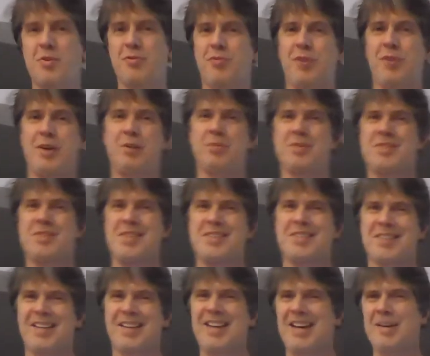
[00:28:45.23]
of frequencies
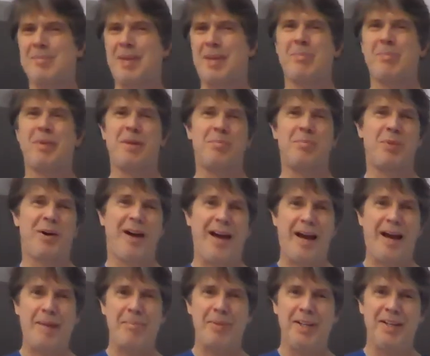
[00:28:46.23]
that kind of make people
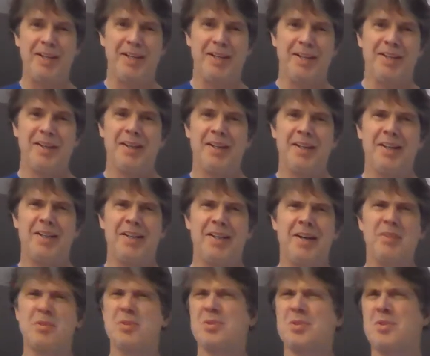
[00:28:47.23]
happy, and
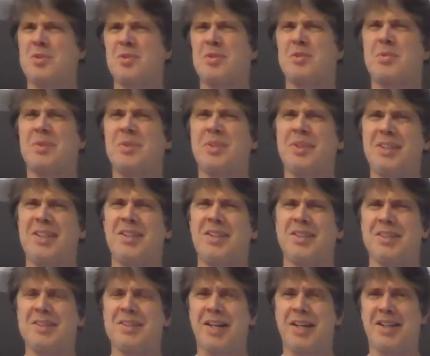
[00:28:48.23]
others are just really
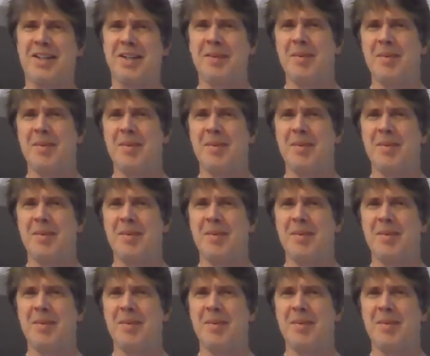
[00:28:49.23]
irritating.